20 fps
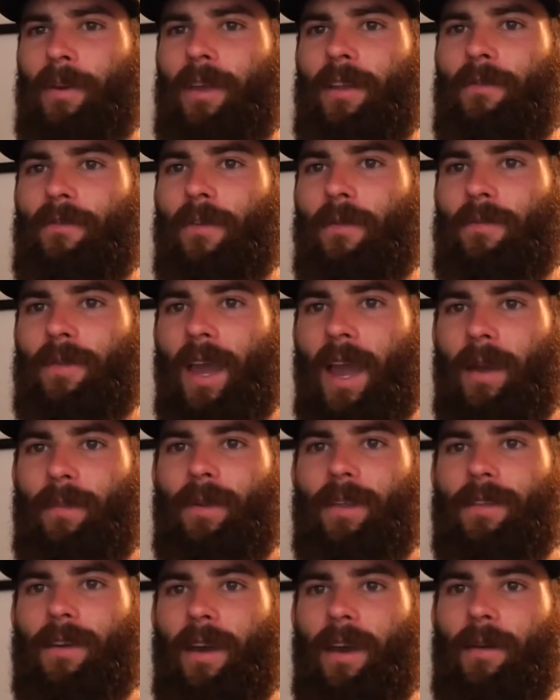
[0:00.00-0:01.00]
in from time
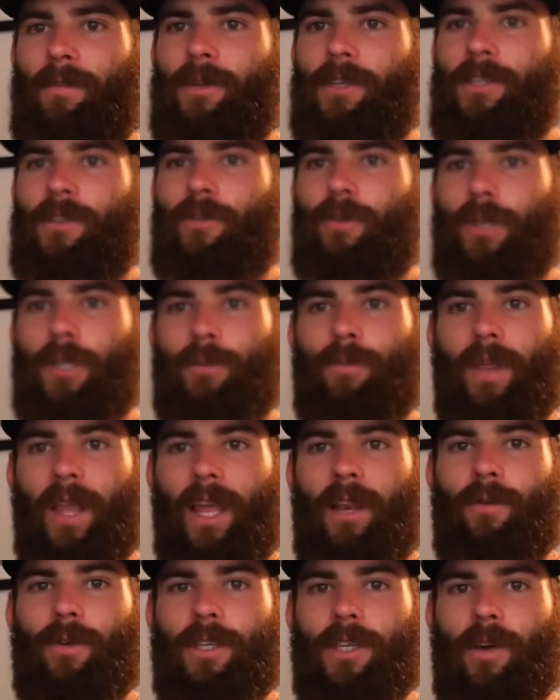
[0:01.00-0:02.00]
to time just to
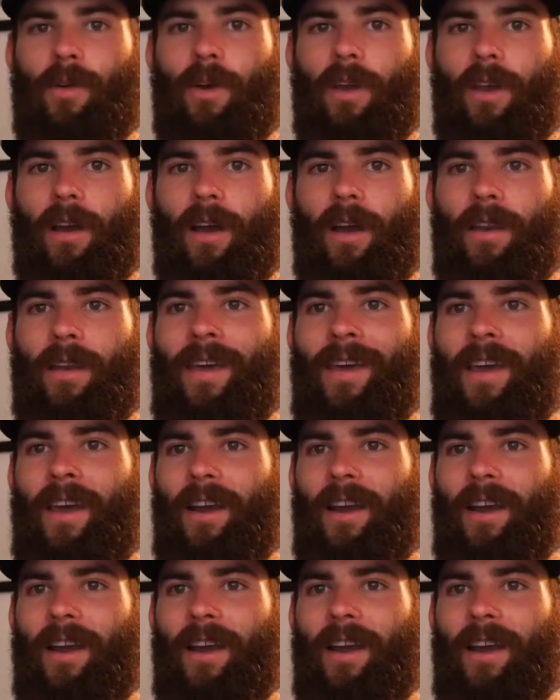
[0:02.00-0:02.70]
explain what's going on,